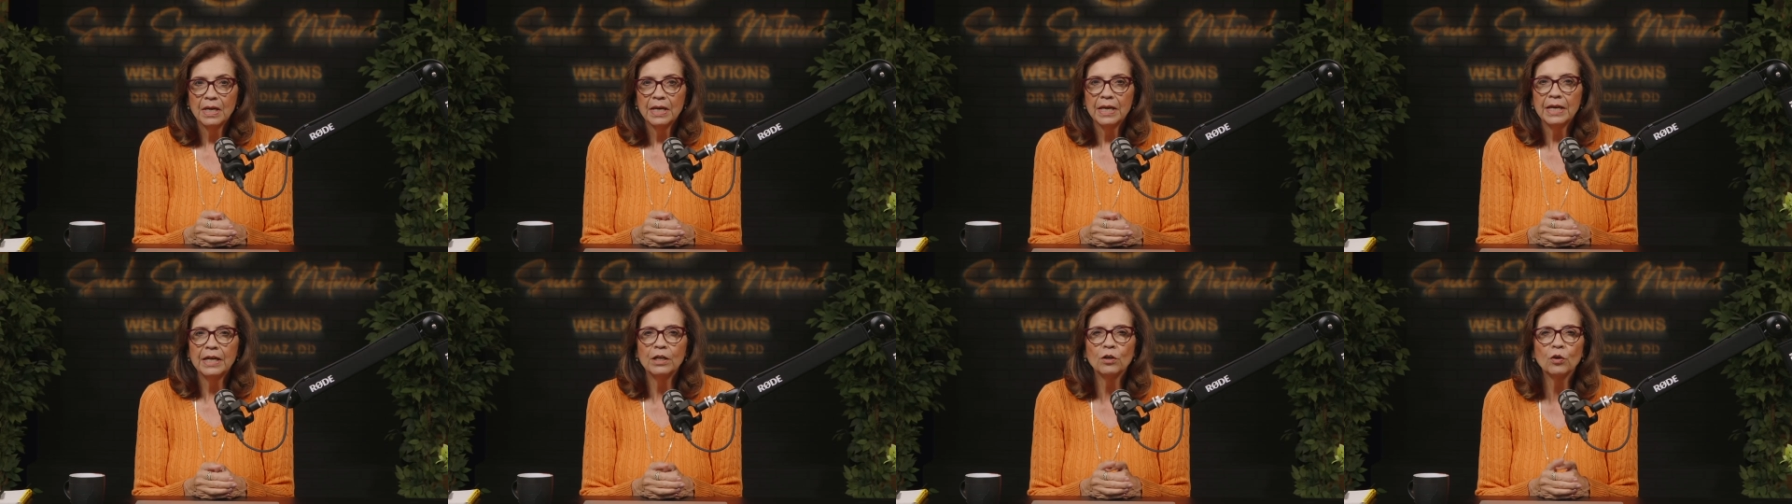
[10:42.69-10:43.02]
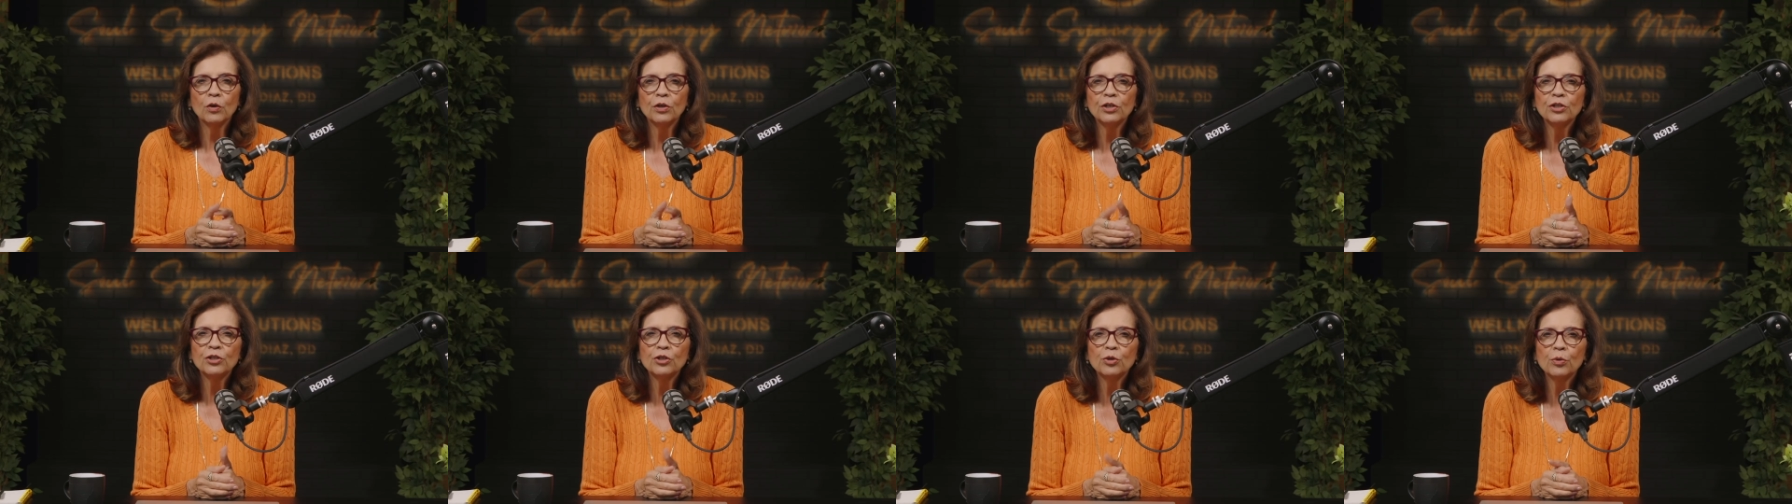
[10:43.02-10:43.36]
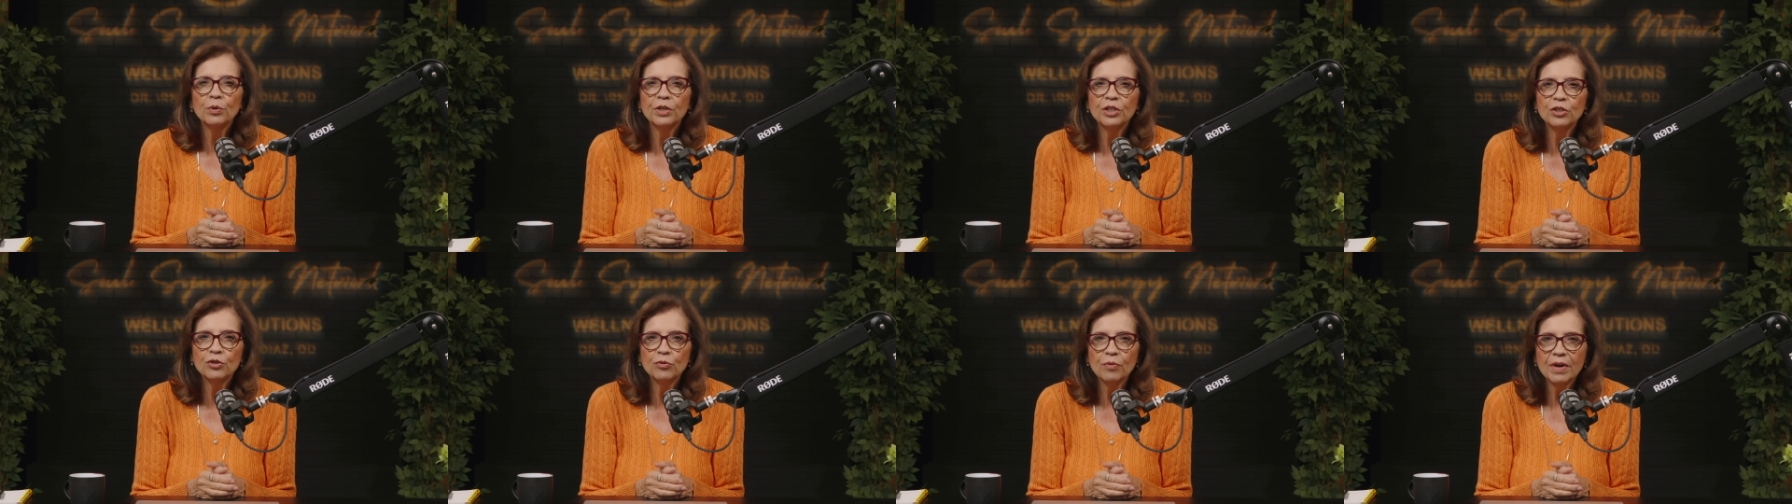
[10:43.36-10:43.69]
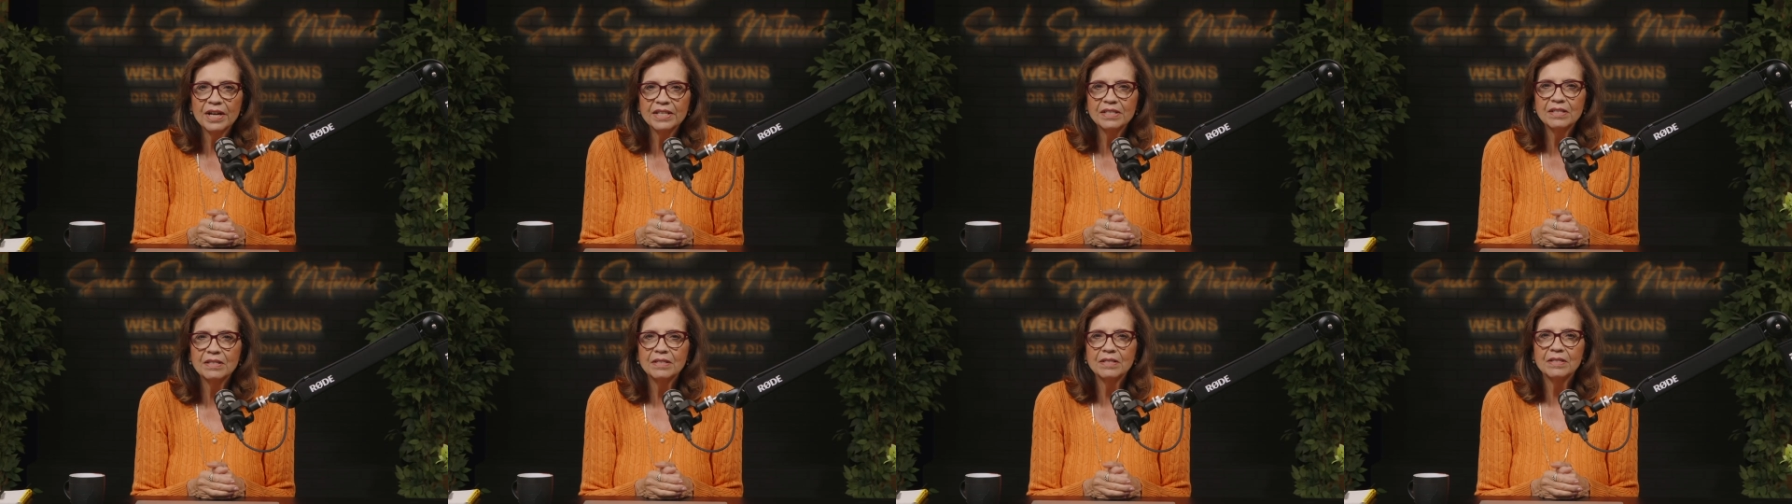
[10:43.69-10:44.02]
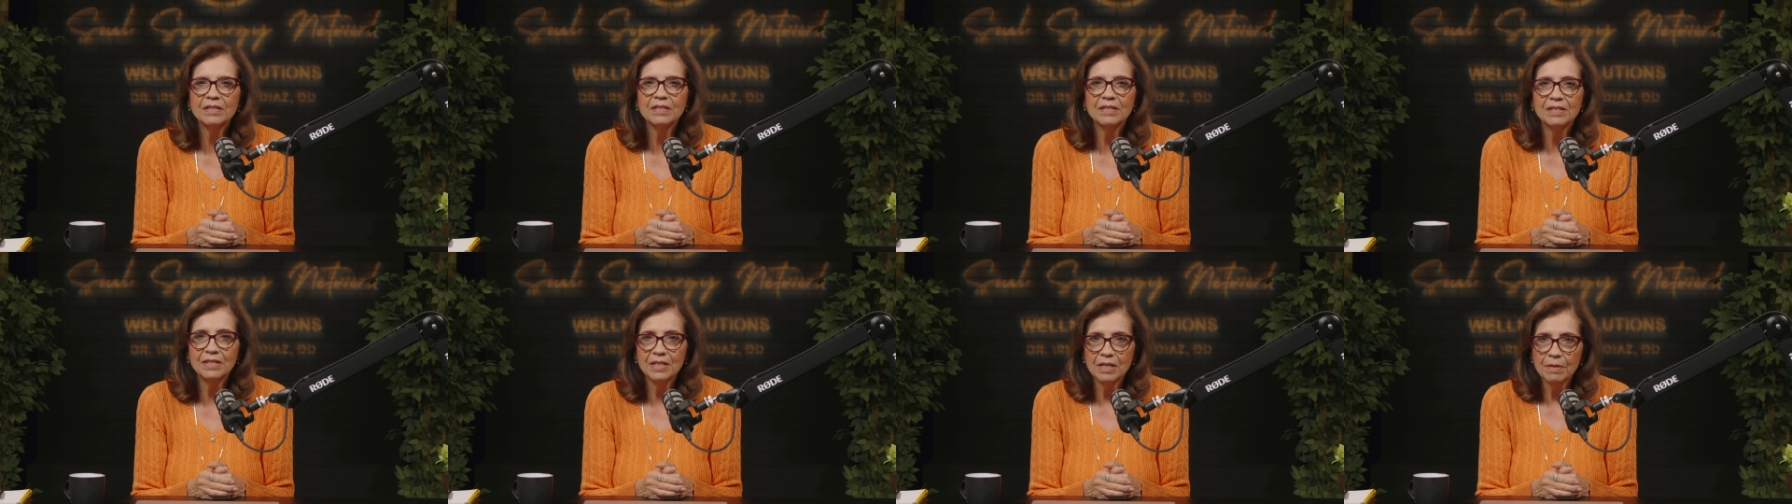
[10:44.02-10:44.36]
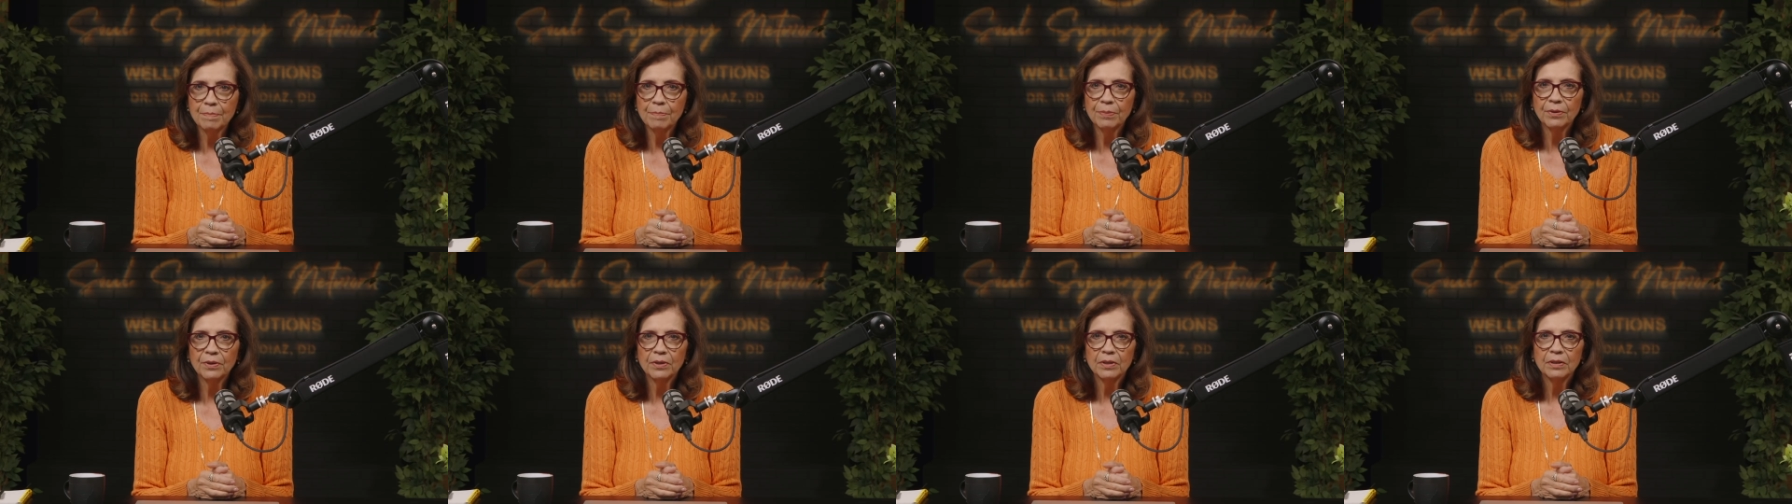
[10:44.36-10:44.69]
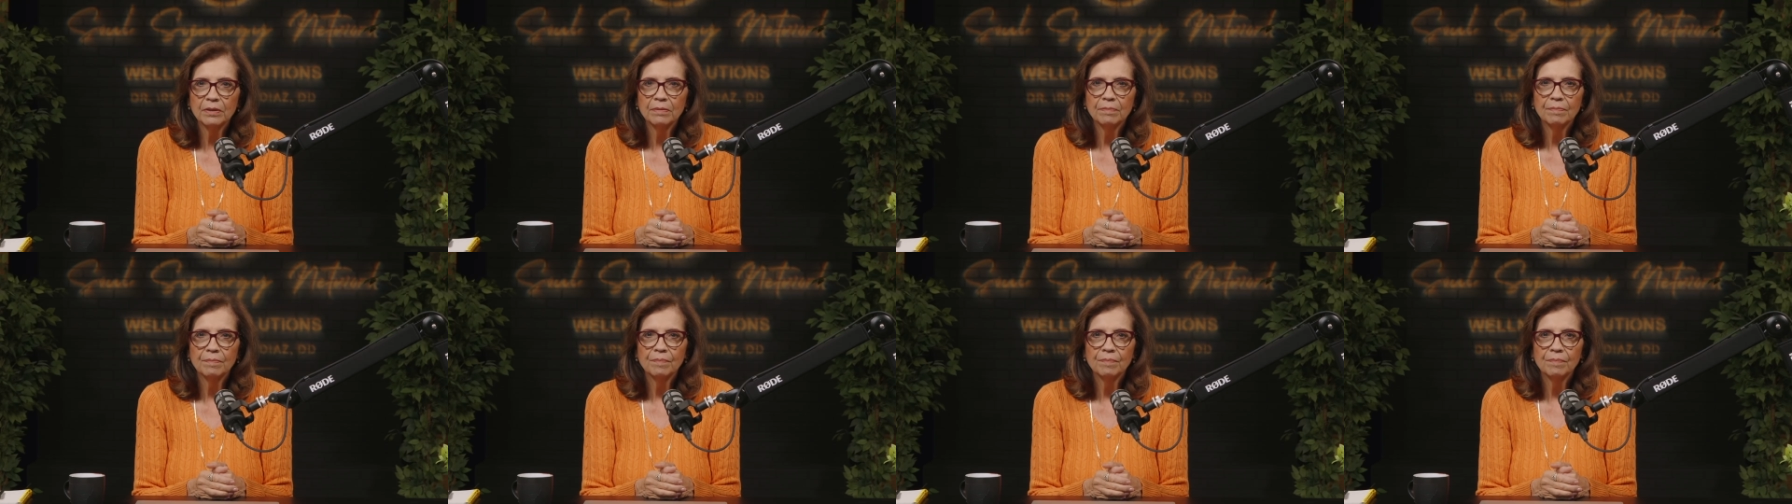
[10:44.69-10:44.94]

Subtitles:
In order to address this deeper,